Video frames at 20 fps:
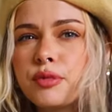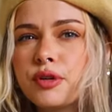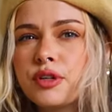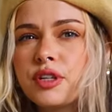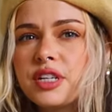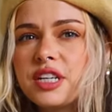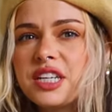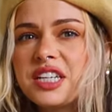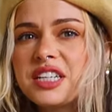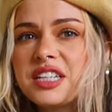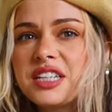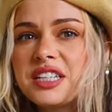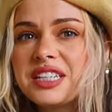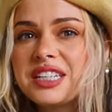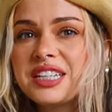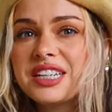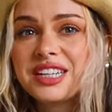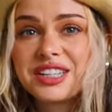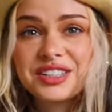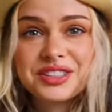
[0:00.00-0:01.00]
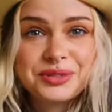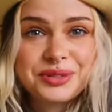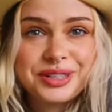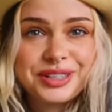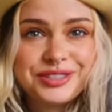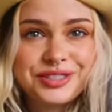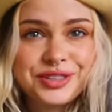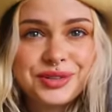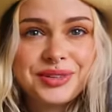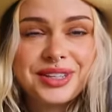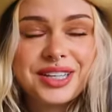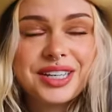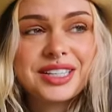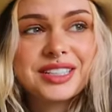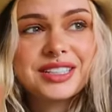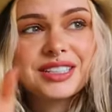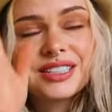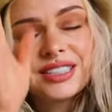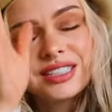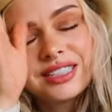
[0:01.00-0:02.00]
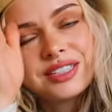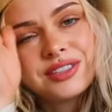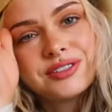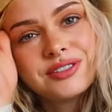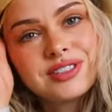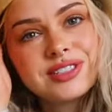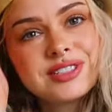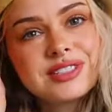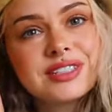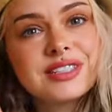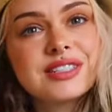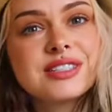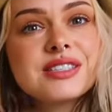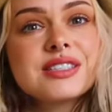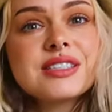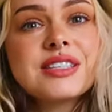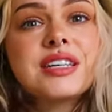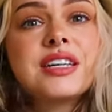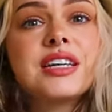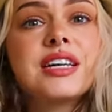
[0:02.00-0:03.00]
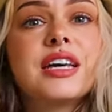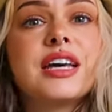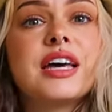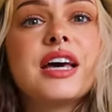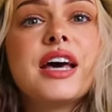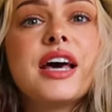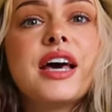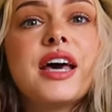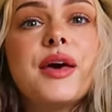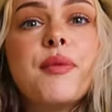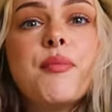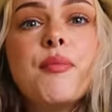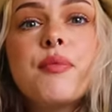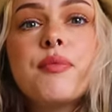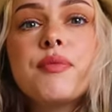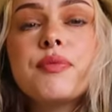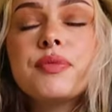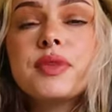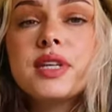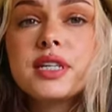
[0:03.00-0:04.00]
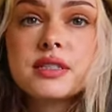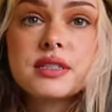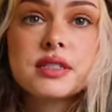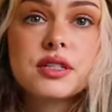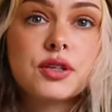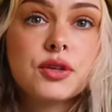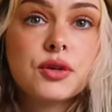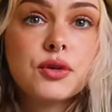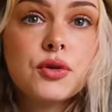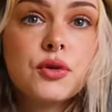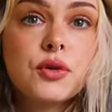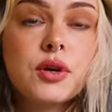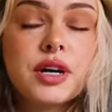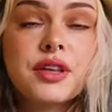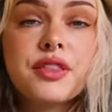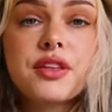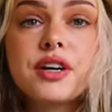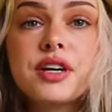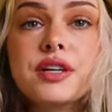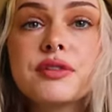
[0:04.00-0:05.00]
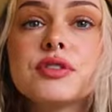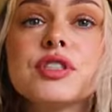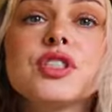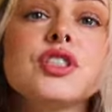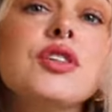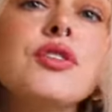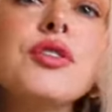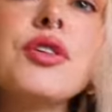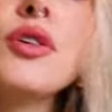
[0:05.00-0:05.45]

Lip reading: Monday and as well for the weekend, which is nice. So I thought I would show